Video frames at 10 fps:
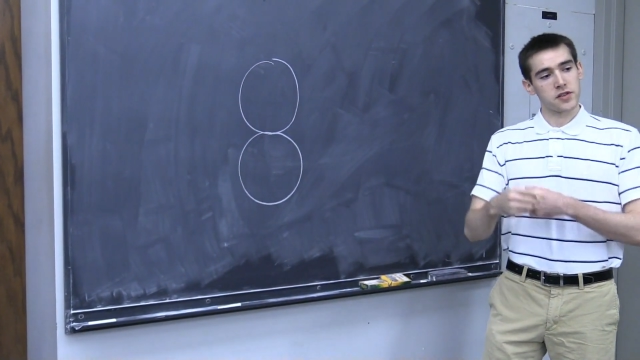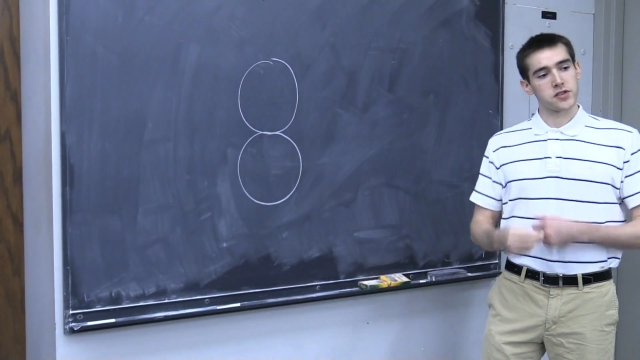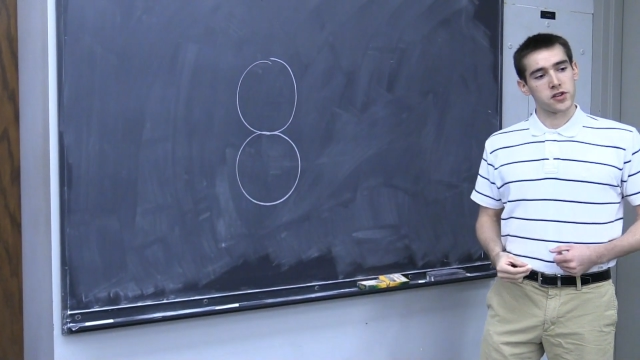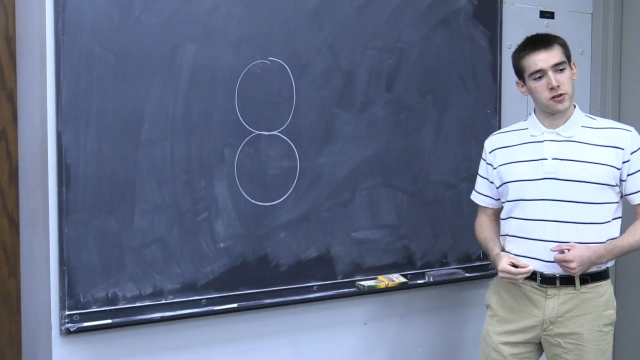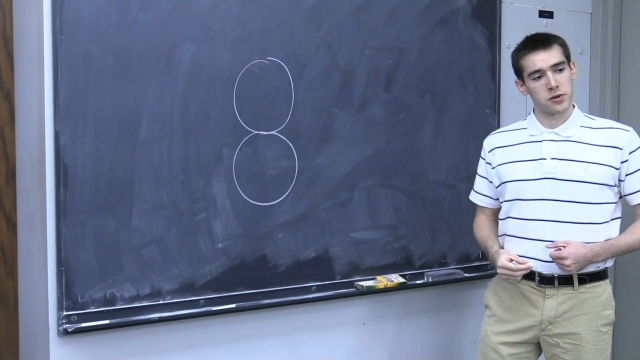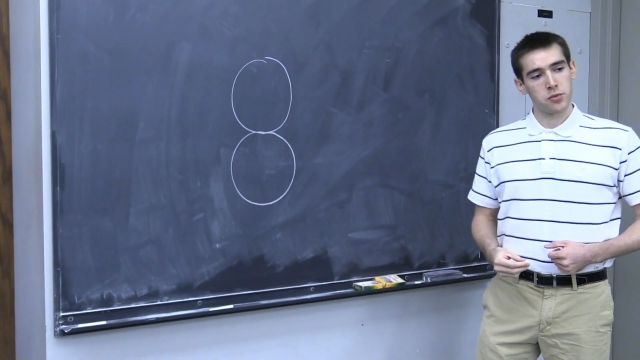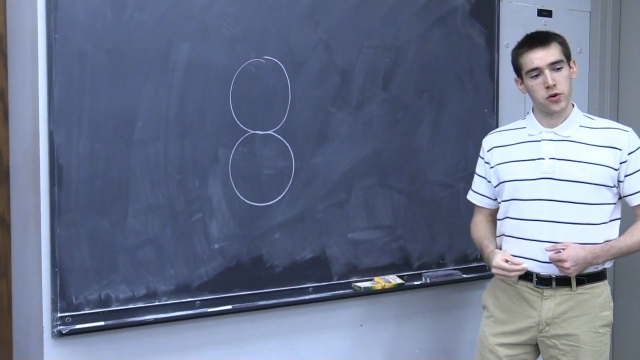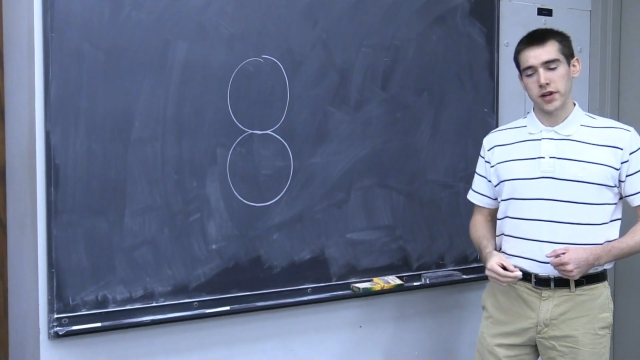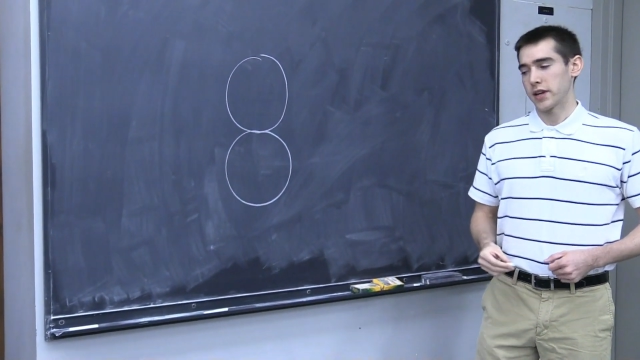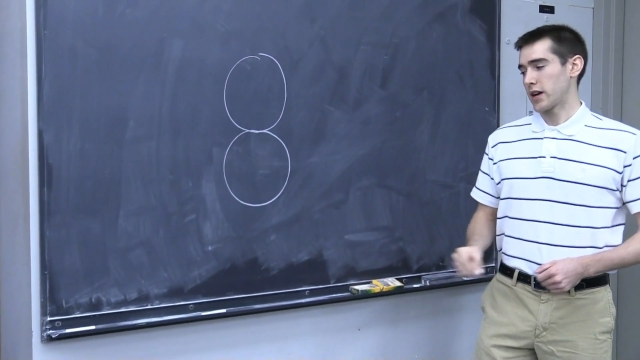fields are going to be
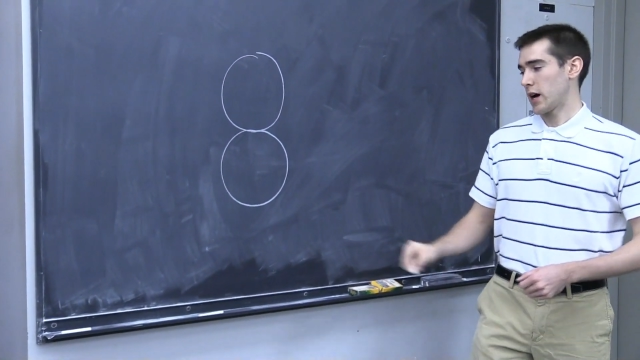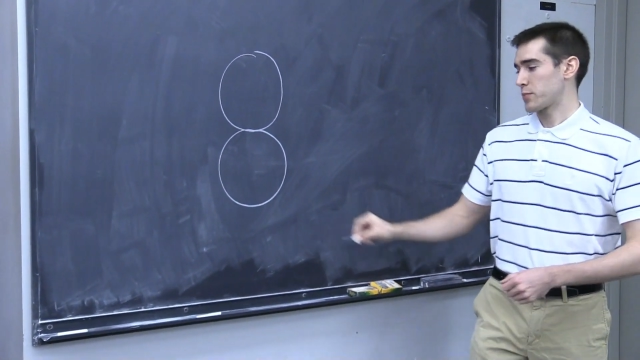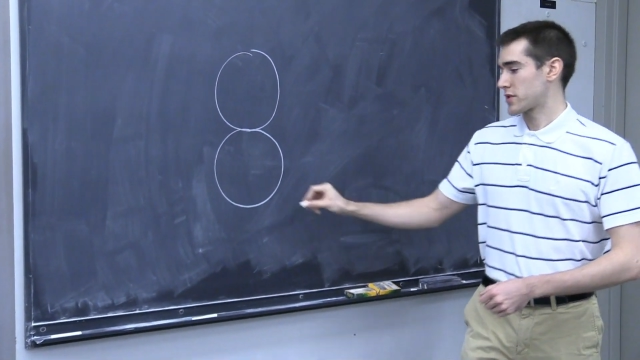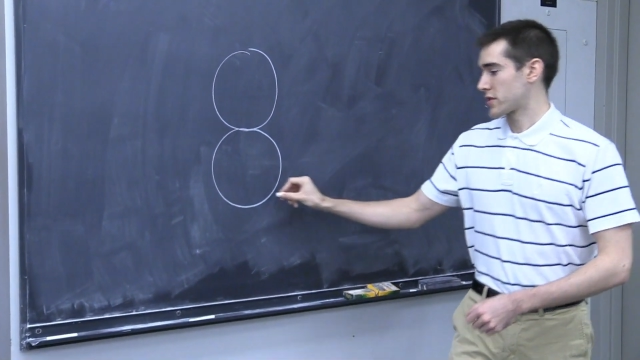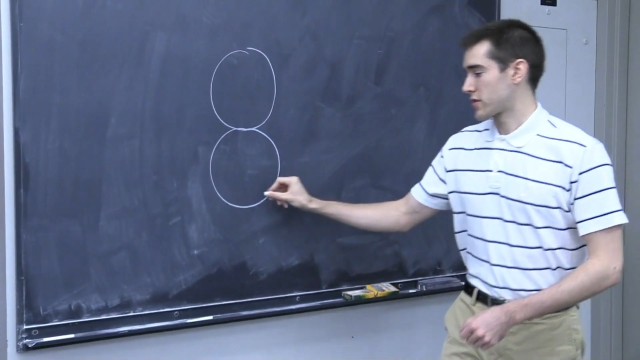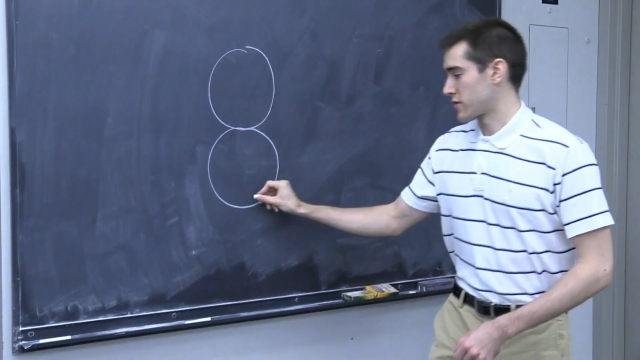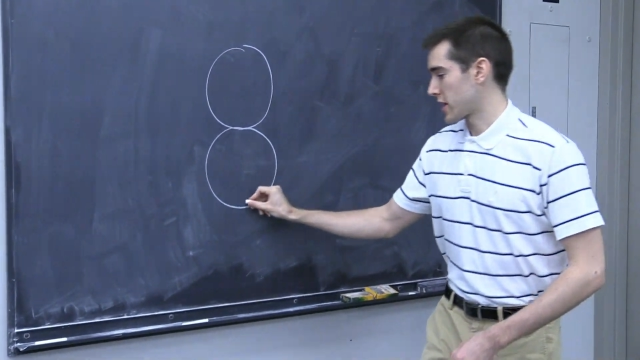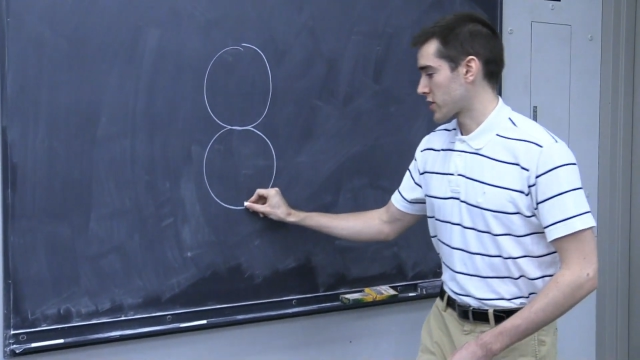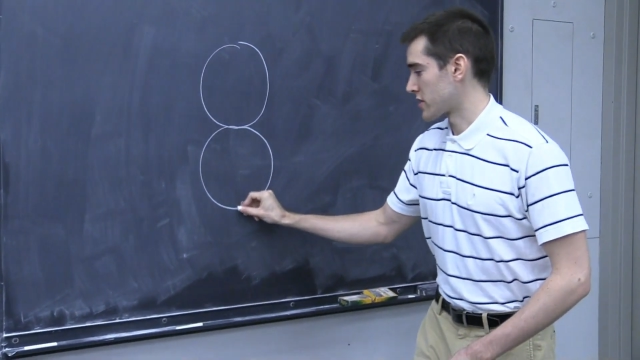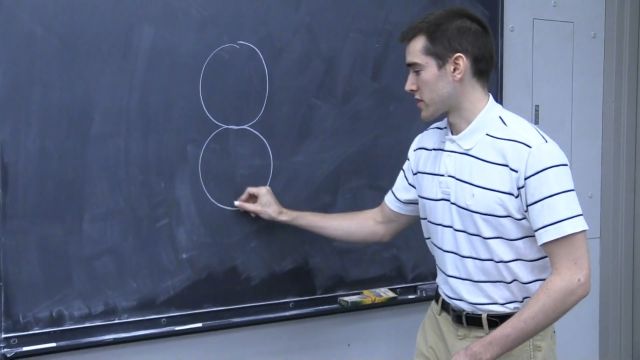pointing in opposite
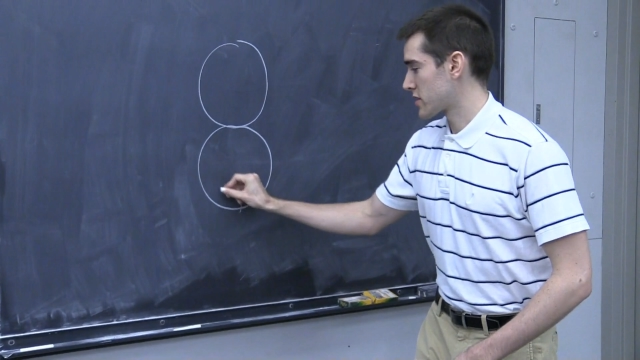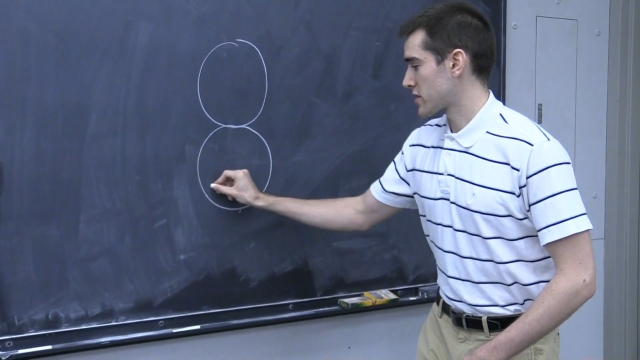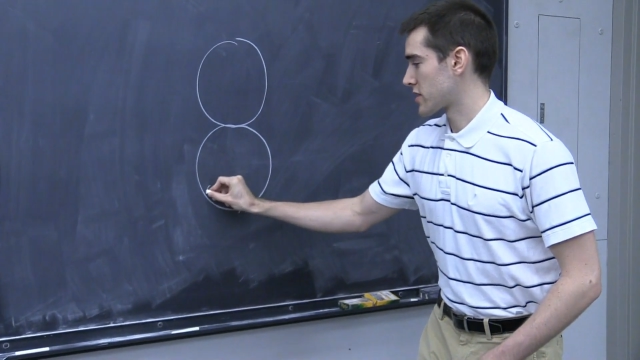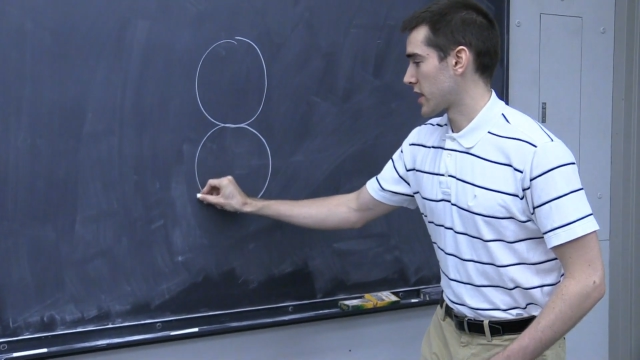directions